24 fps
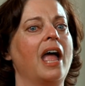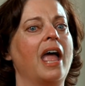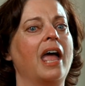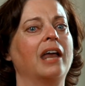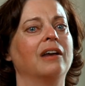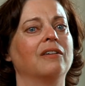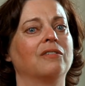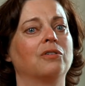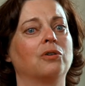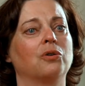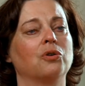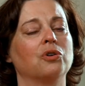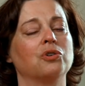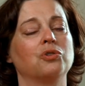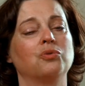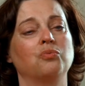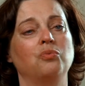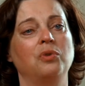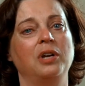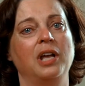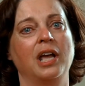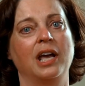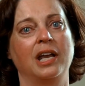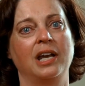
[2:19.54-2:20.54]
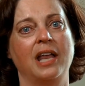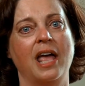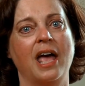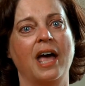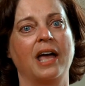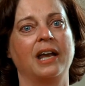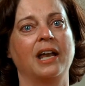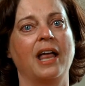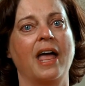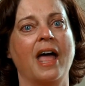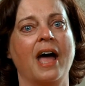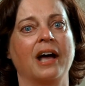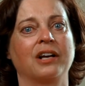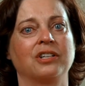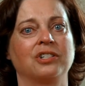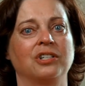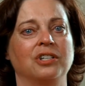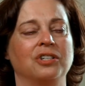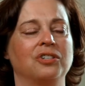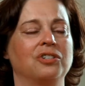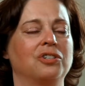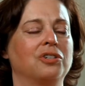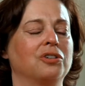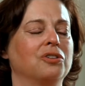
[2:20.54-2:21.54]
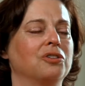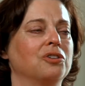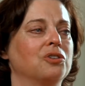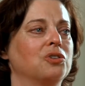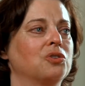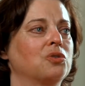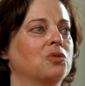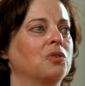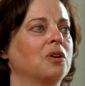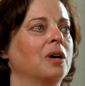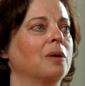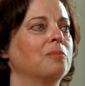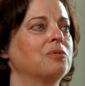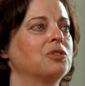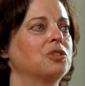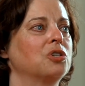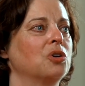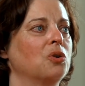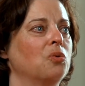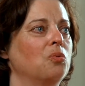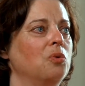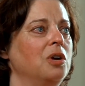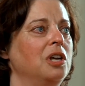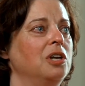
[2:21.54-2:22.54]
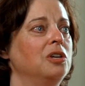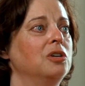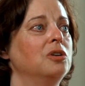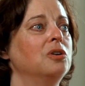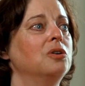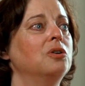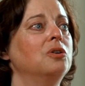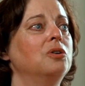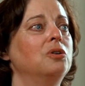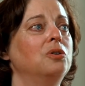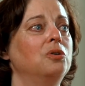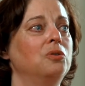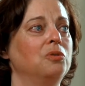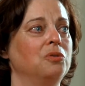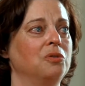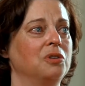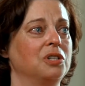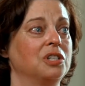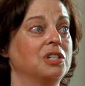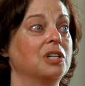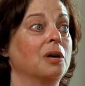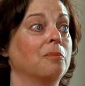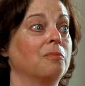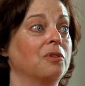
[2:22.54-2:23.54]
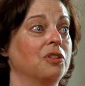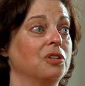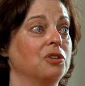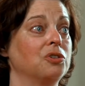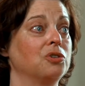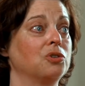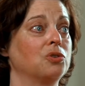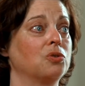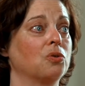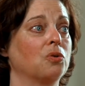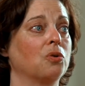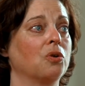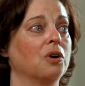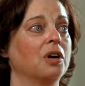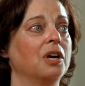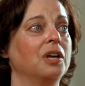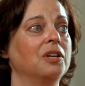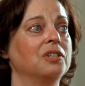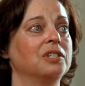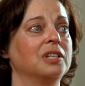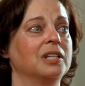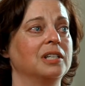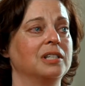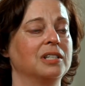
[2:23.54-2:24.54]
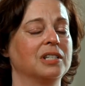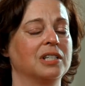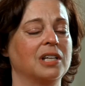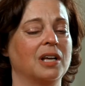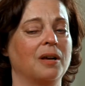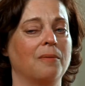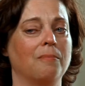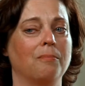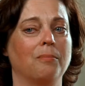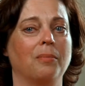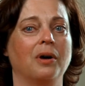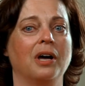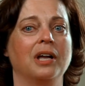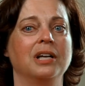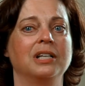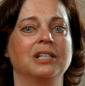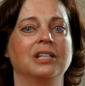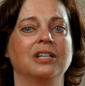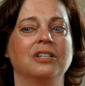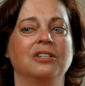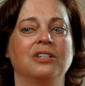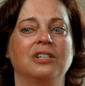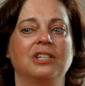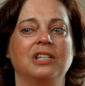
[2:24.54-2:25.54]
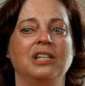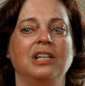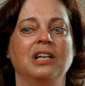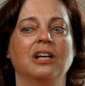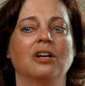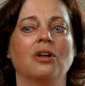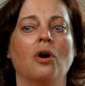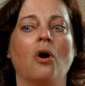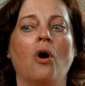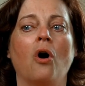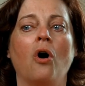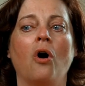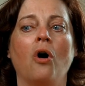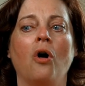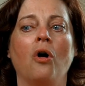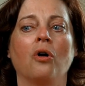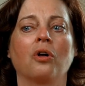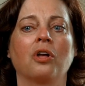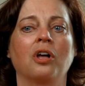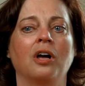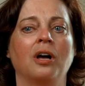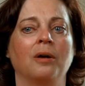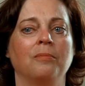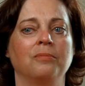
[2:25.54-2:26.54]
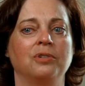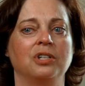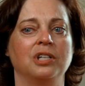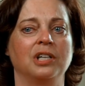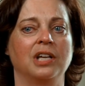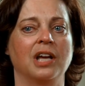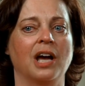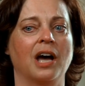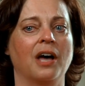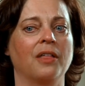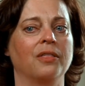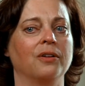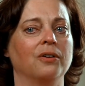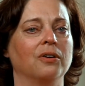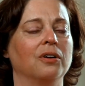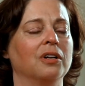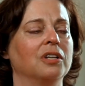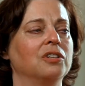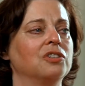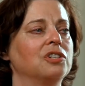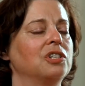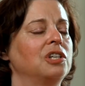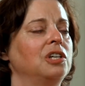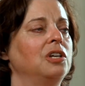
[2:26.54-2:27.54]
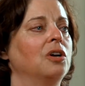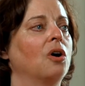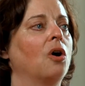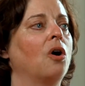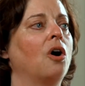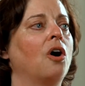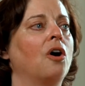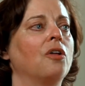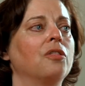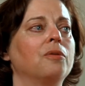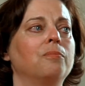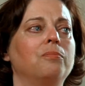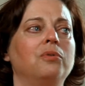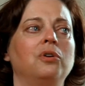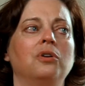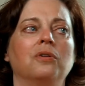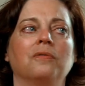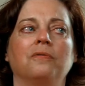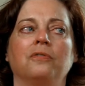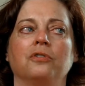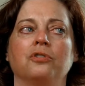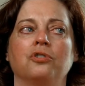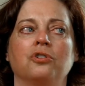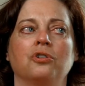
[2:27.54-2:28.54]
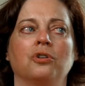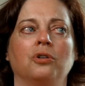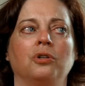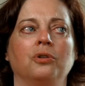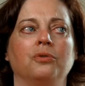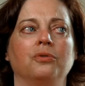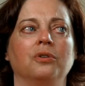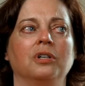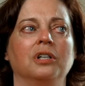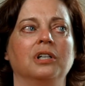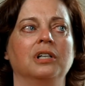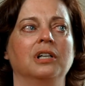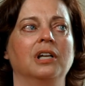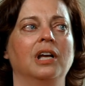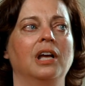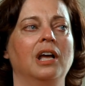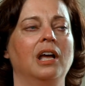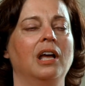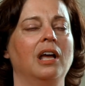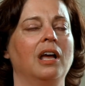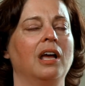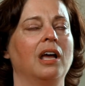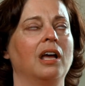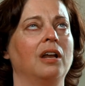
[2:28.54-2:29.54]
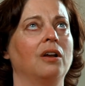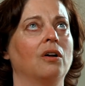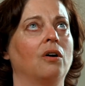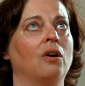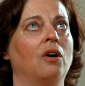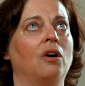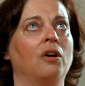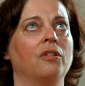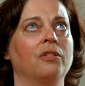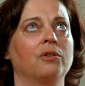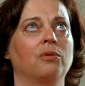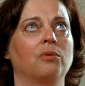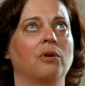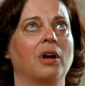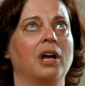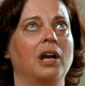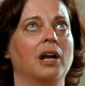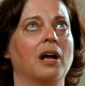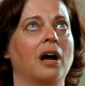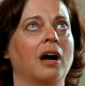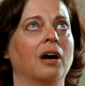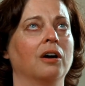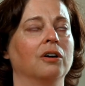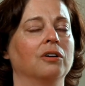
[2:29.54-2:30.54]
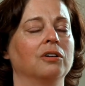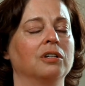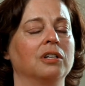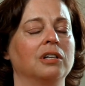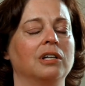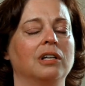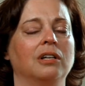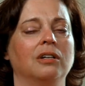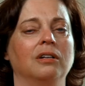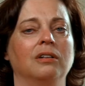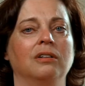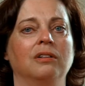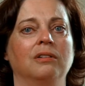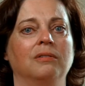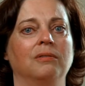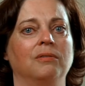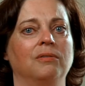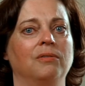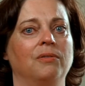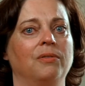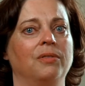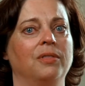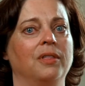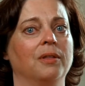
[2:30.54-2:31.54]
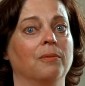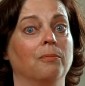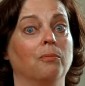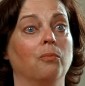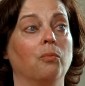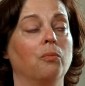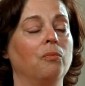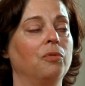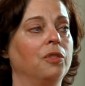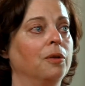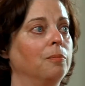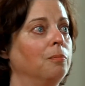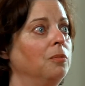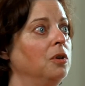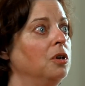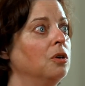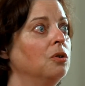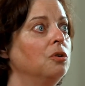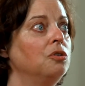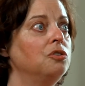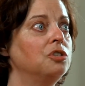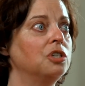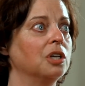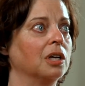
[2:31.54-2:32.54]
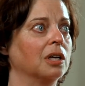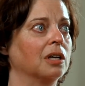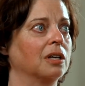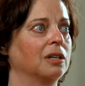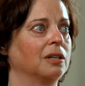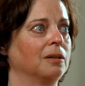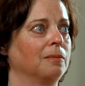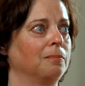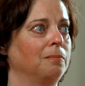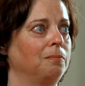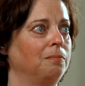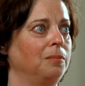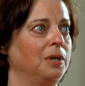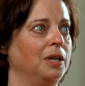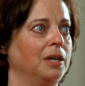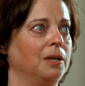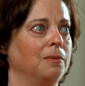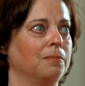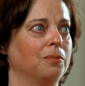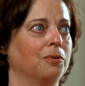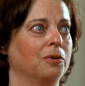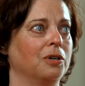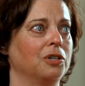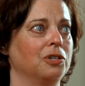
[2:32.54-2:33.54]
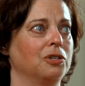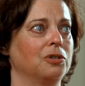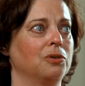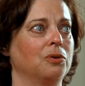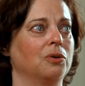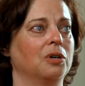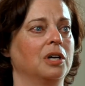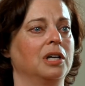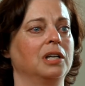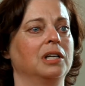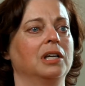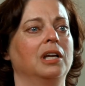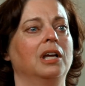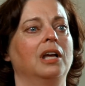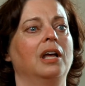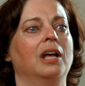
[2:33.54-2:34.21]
And of course we had access to the script, so we knew some of the stories, but to see it all come together and see all the beautiful children and all the great art and the music being put to it